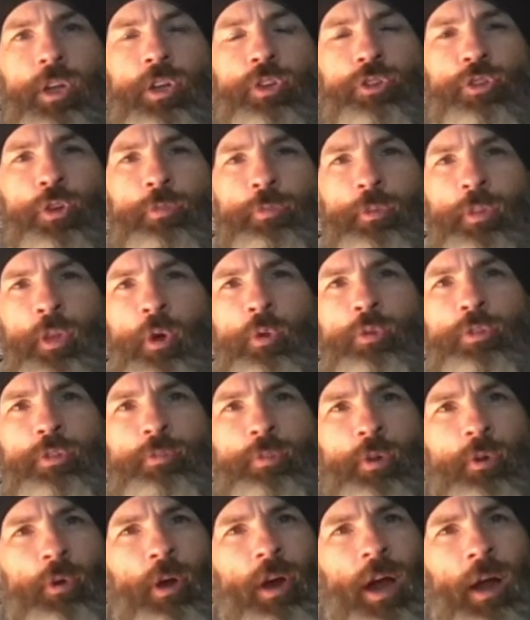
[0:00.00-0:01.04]
So for those of
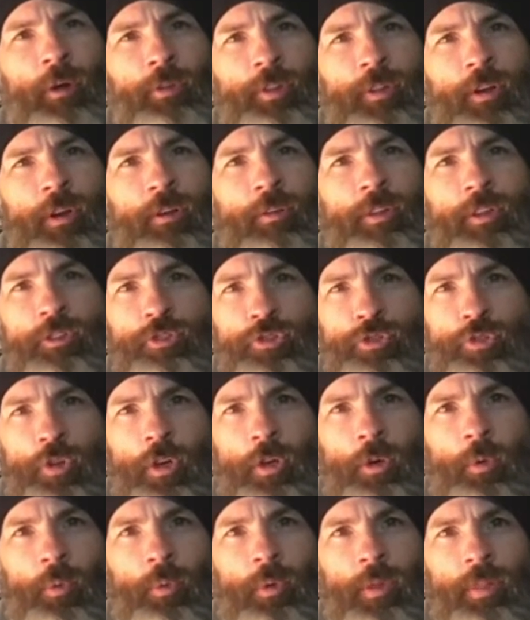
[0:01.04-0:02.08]
you out there that
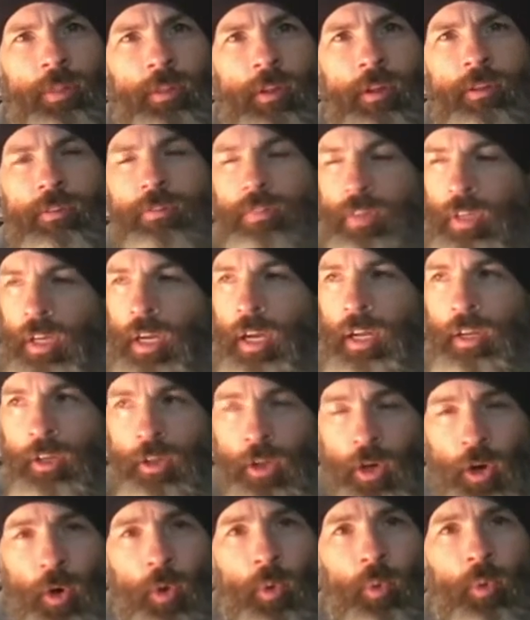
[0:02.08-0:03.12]
struggle with this, and I
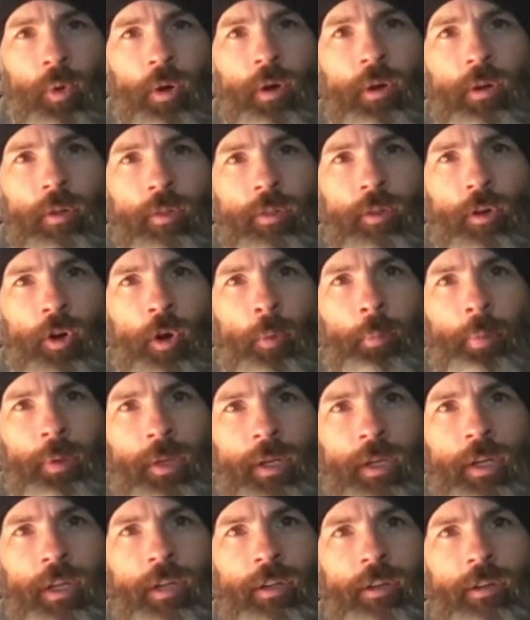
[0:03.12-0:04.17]
know there are
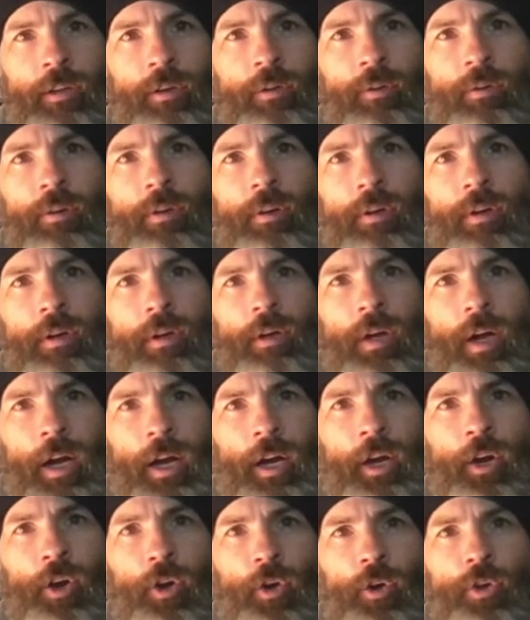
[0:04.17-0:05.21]
plenty of you, I
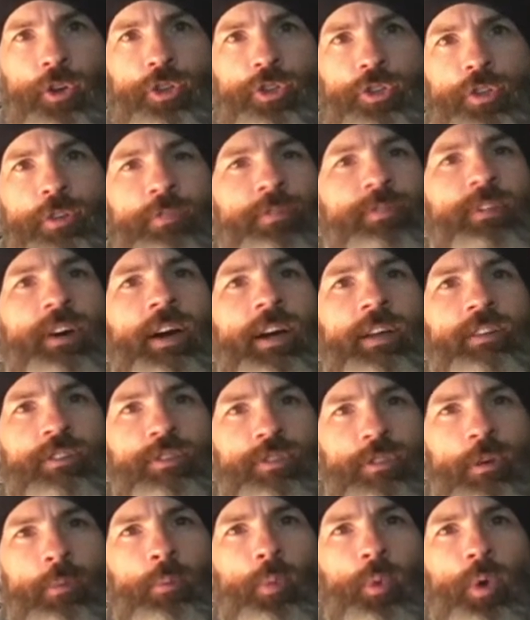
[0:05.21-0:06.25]
encourage you to find
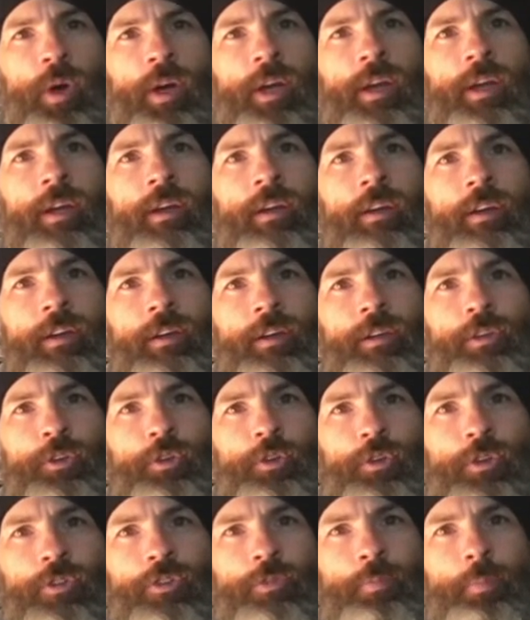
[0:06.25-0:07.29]
some way
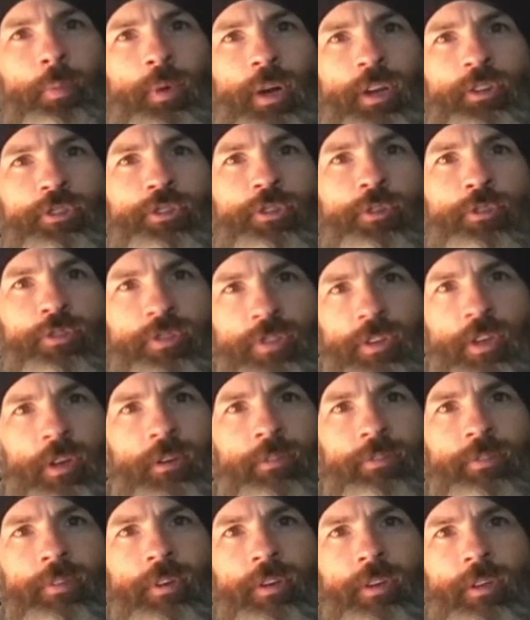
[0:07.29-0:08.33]
to express
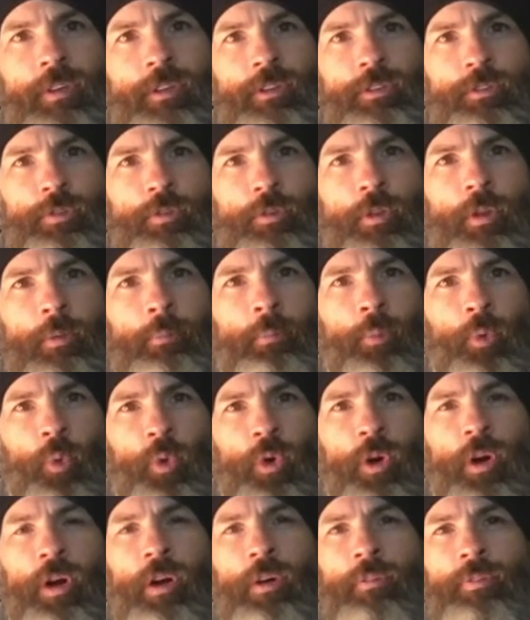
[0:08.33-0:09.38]
yourself, so that
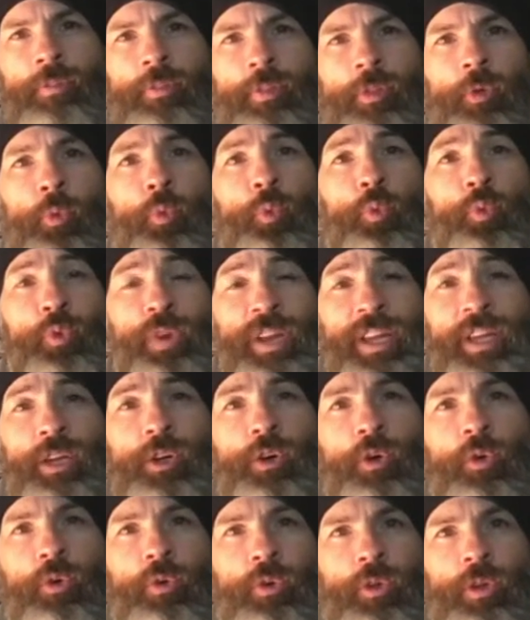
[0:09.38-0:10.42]
more of the
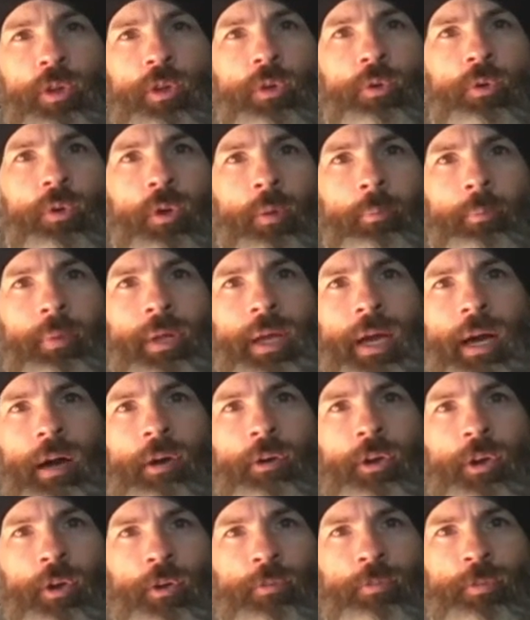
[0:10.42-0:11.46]
real you can be
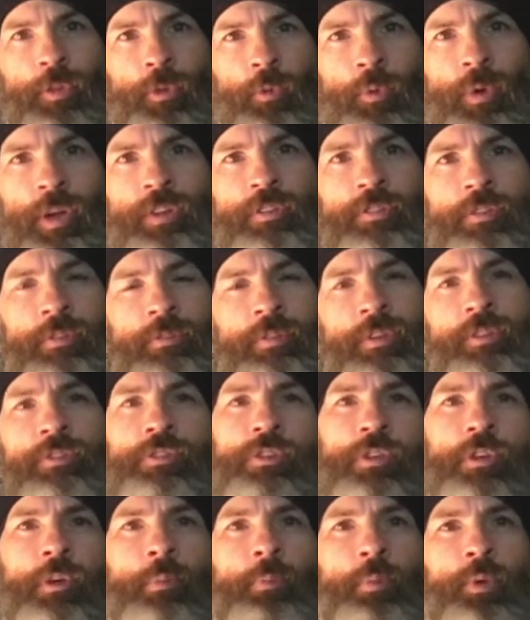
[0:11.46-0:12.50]
out here for the rest of us
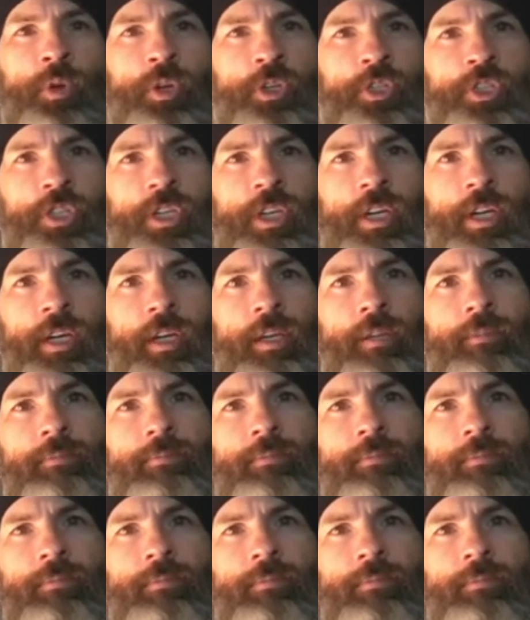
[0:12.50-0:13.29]
to appreciate.